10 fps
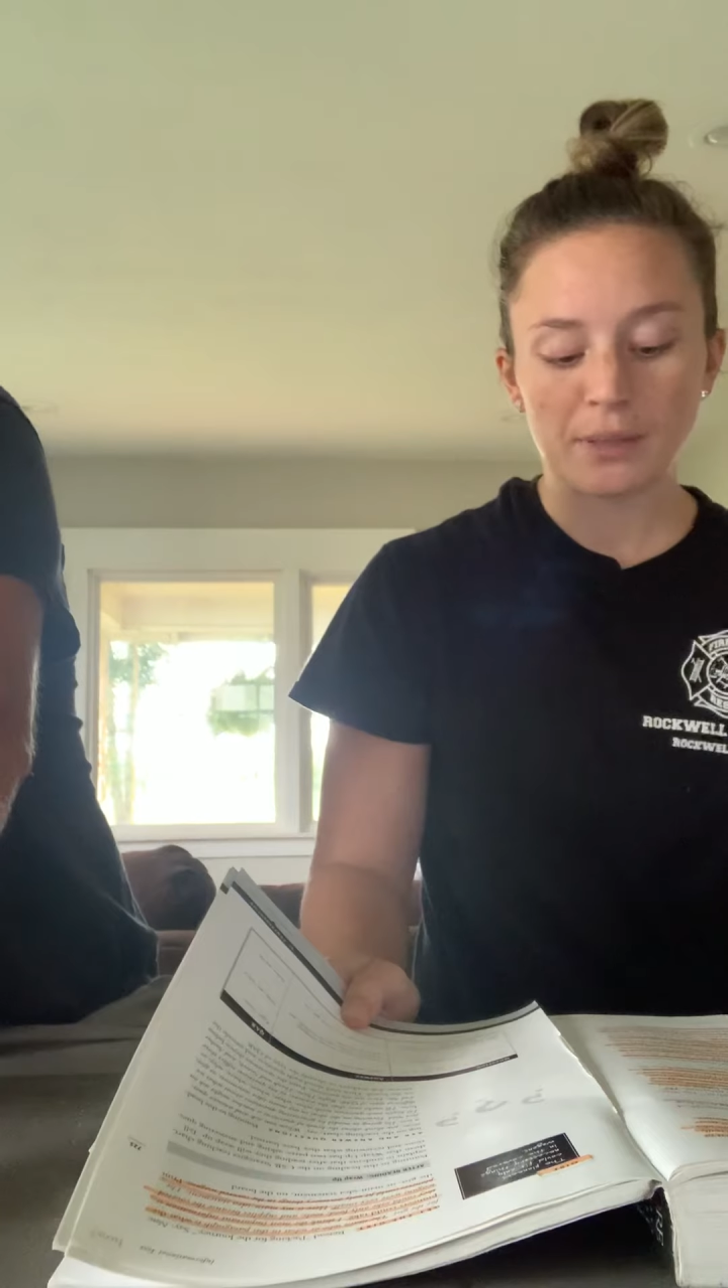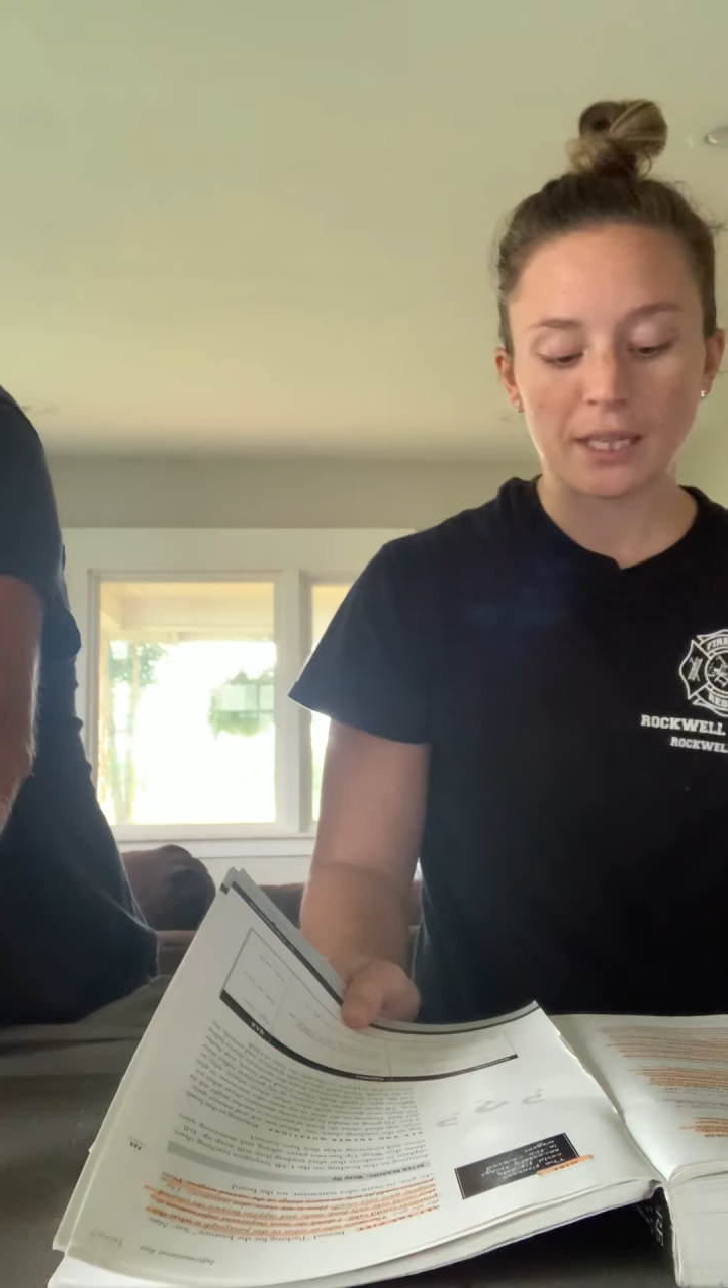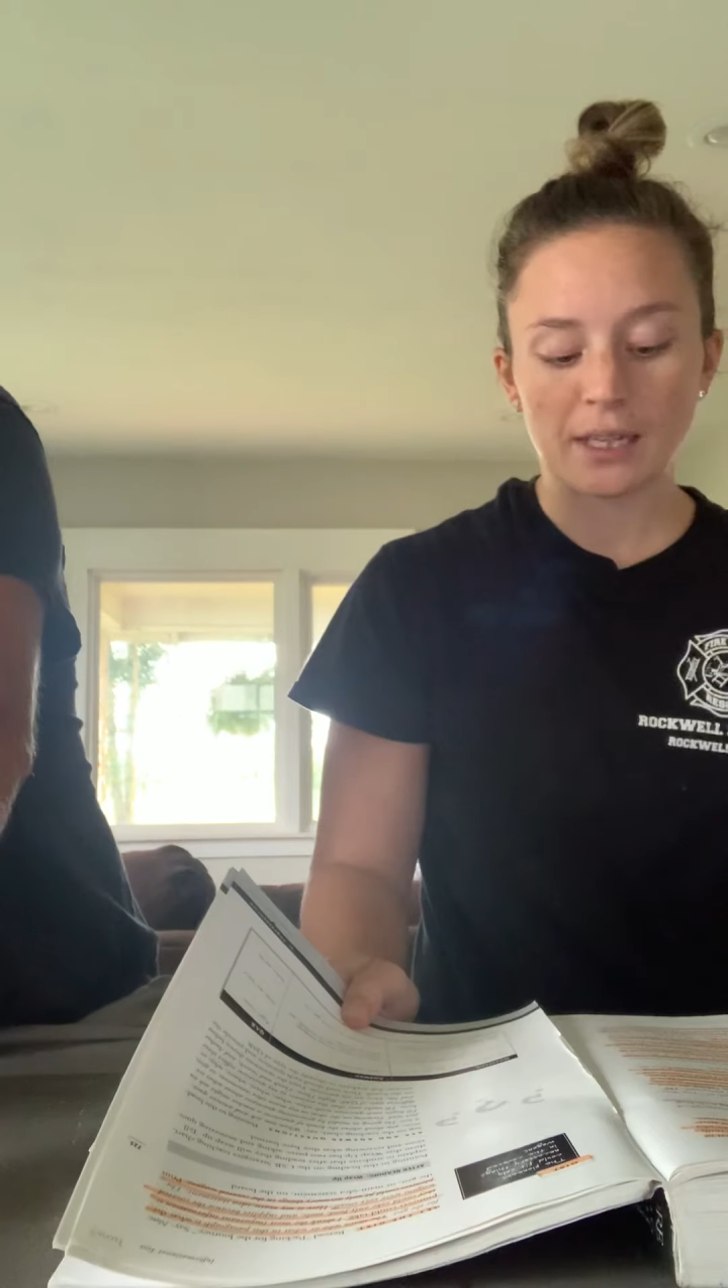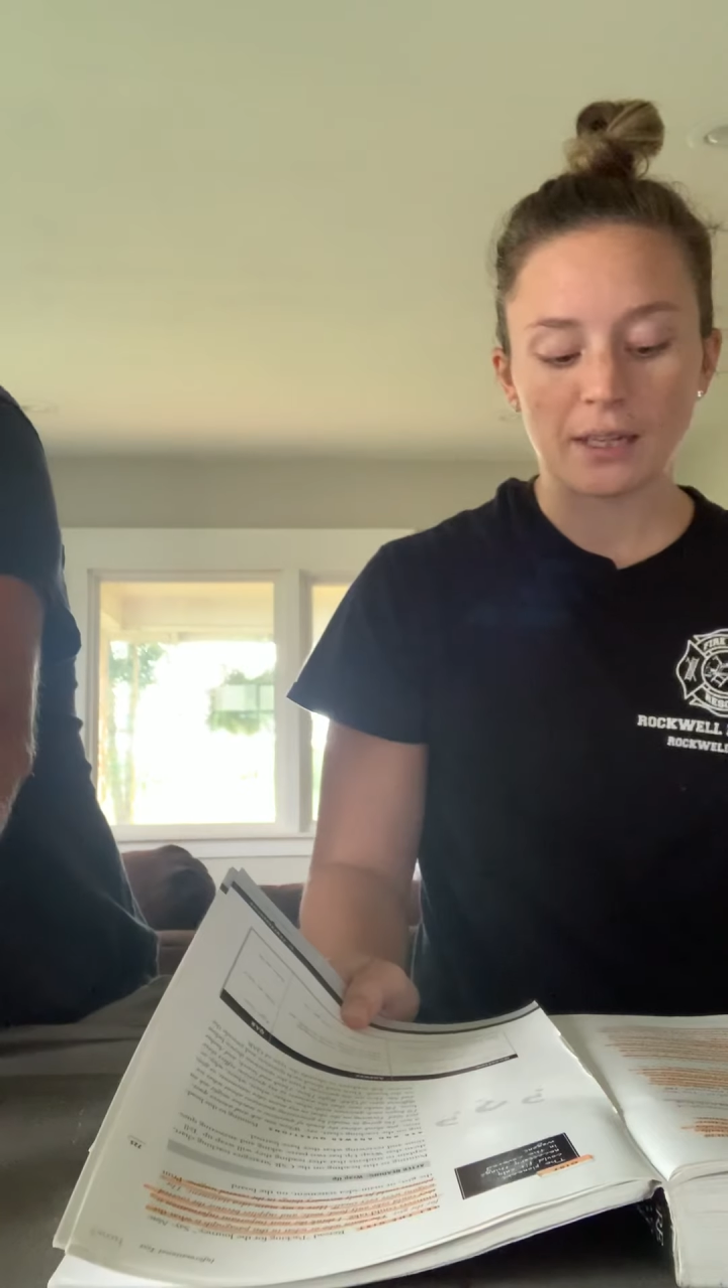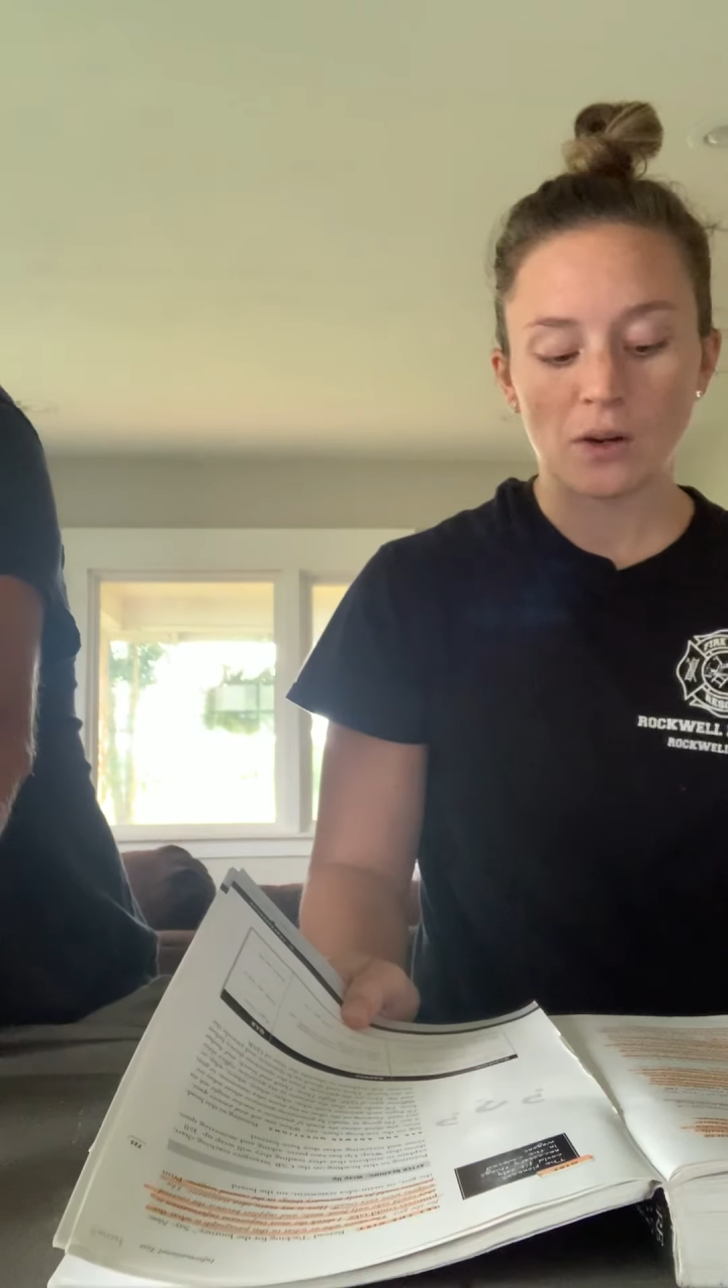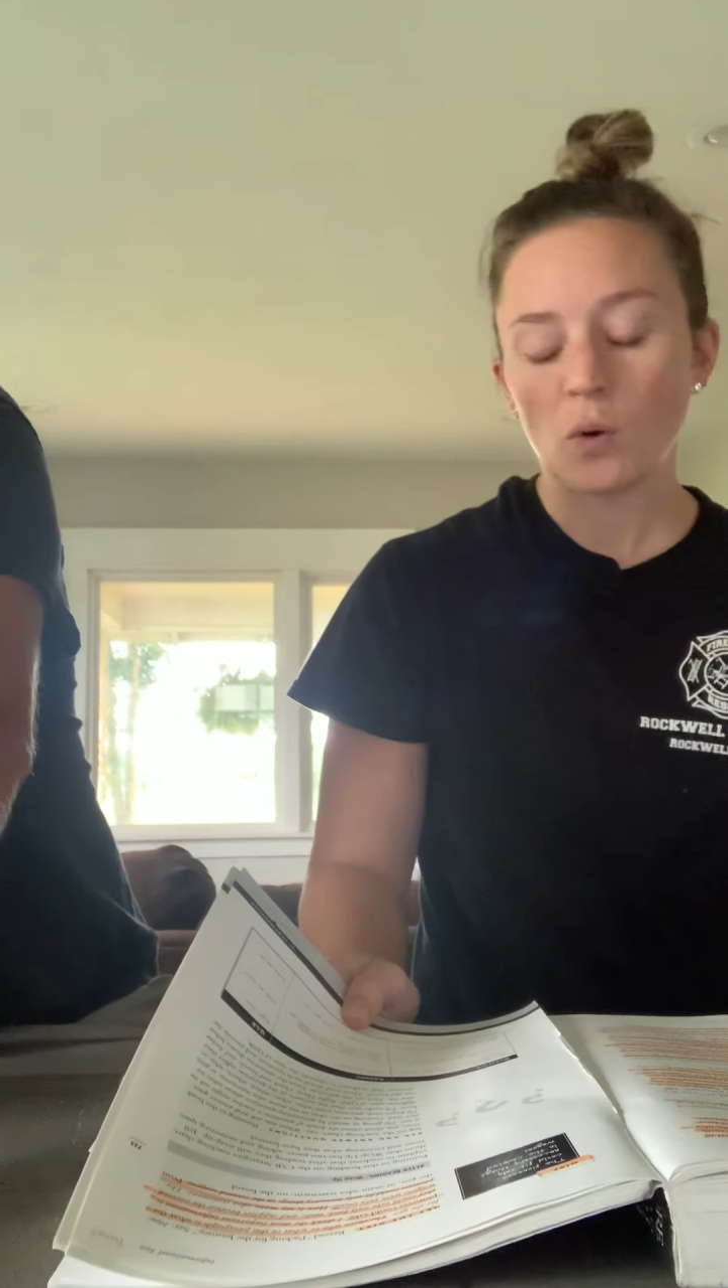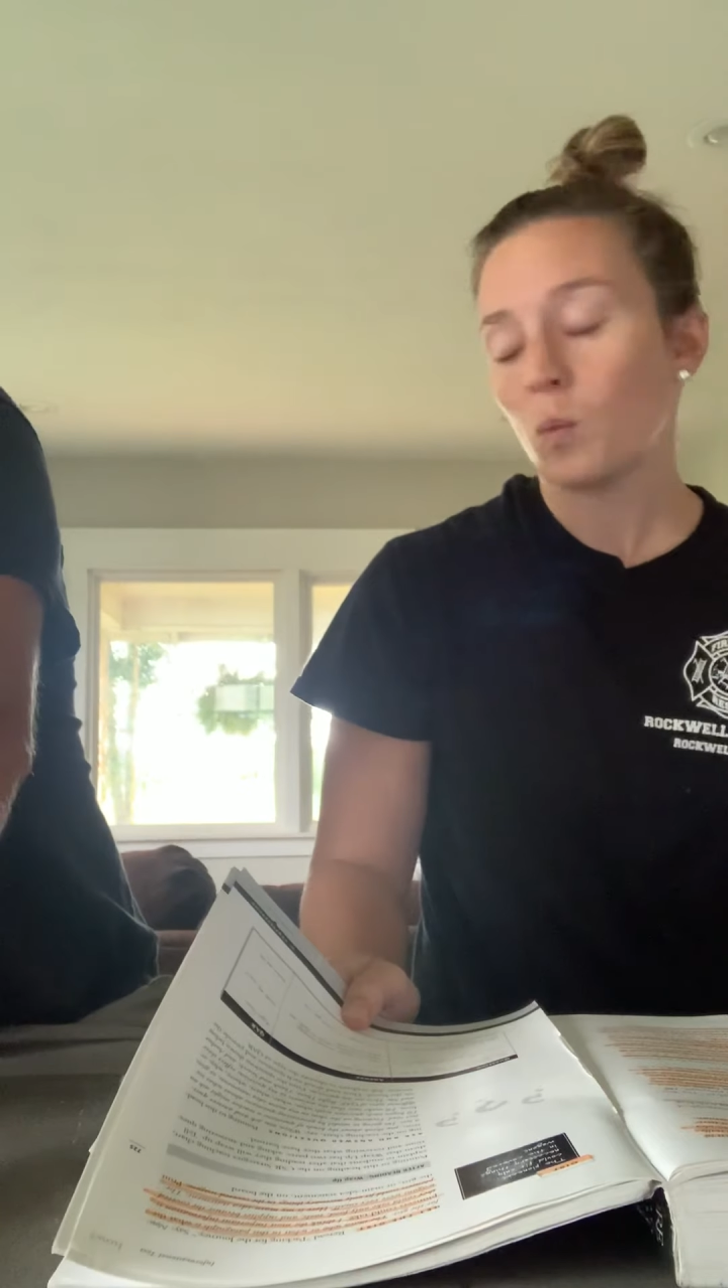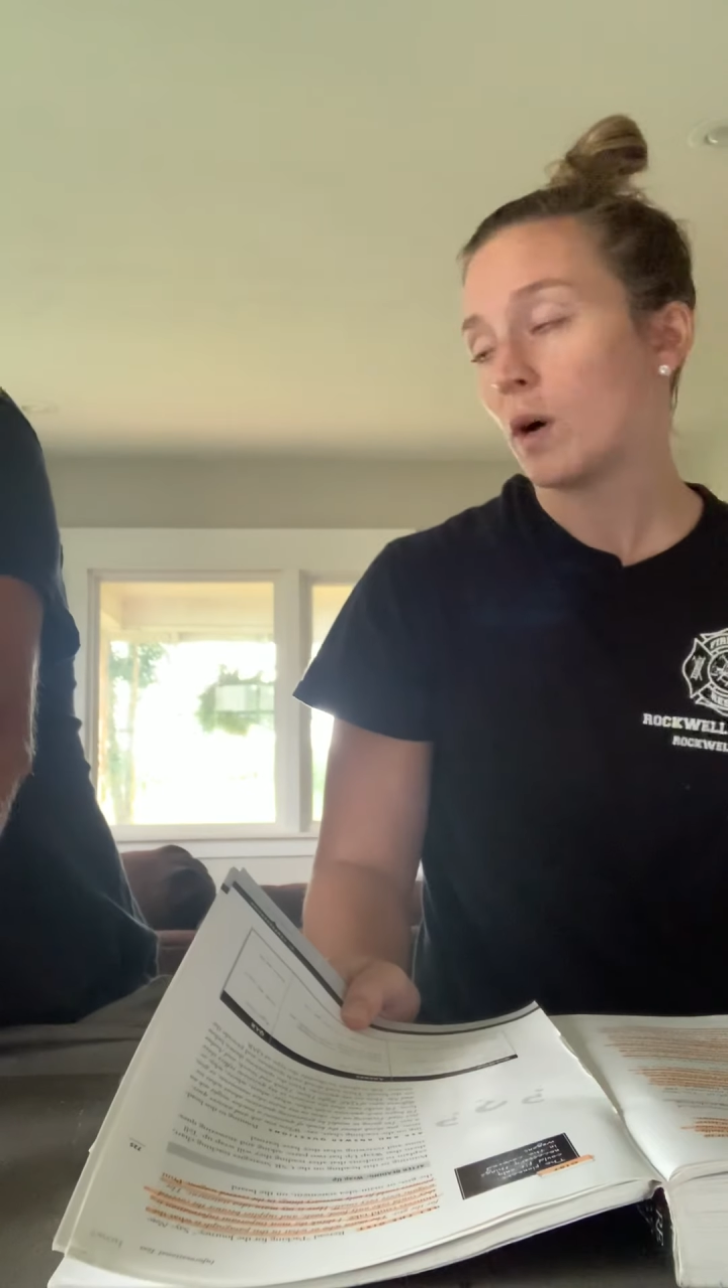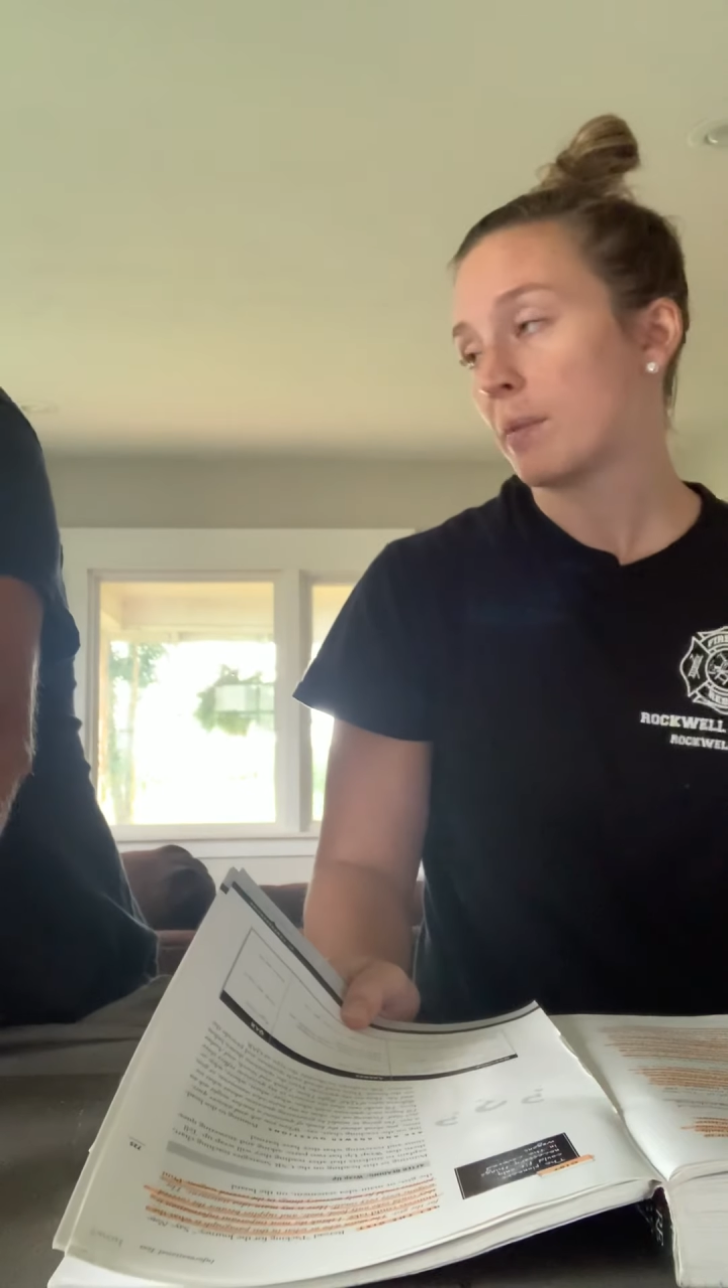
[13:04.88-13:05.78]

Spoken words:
be what